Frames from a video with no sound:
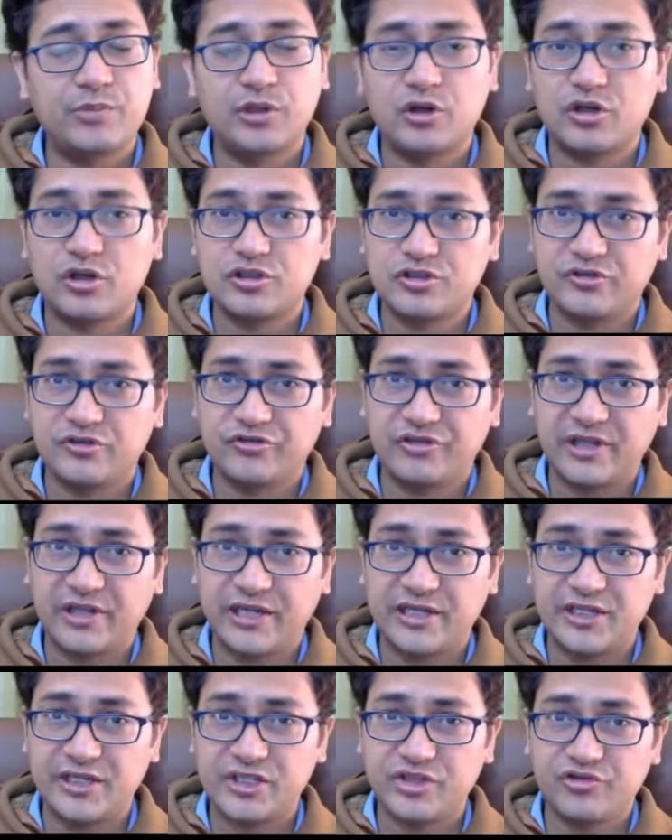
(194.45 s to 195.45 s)
because of
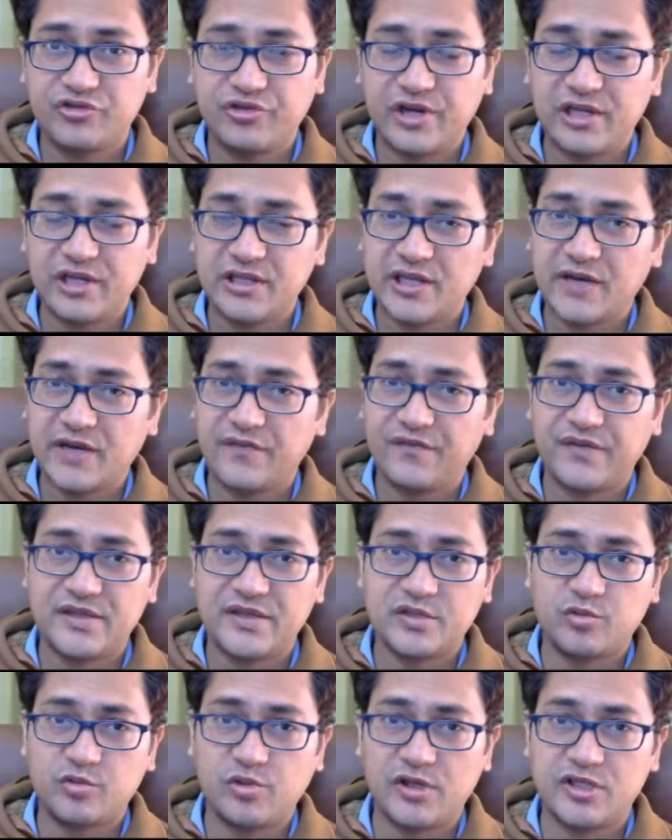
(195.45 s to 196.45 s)
knight h5, and then
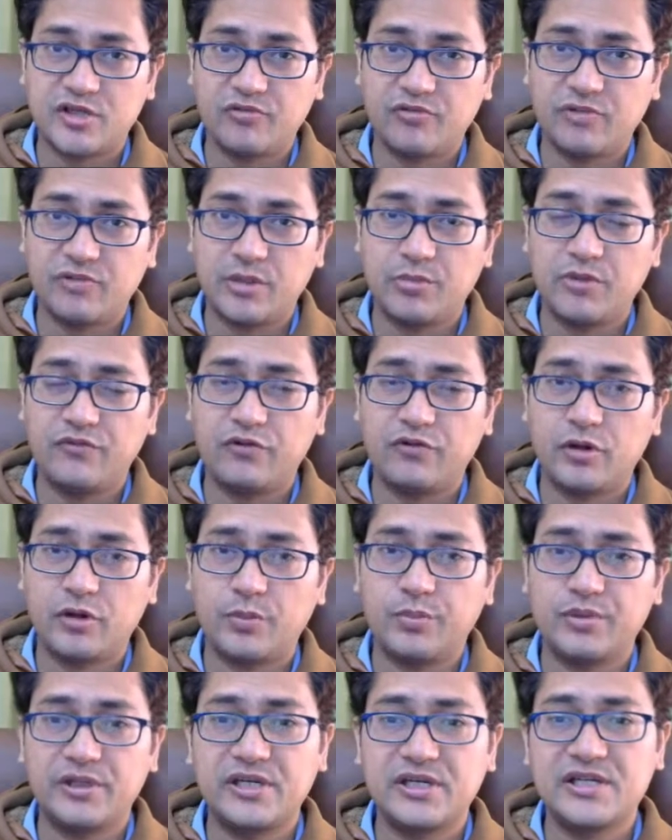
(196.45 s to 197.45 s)
f5 square is available for
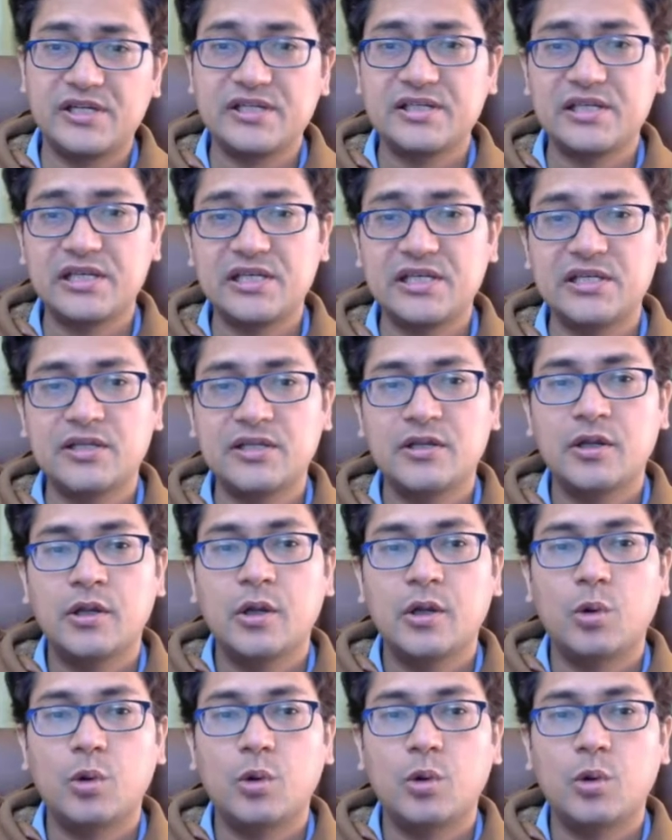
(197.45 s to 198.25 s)
opponent's knight.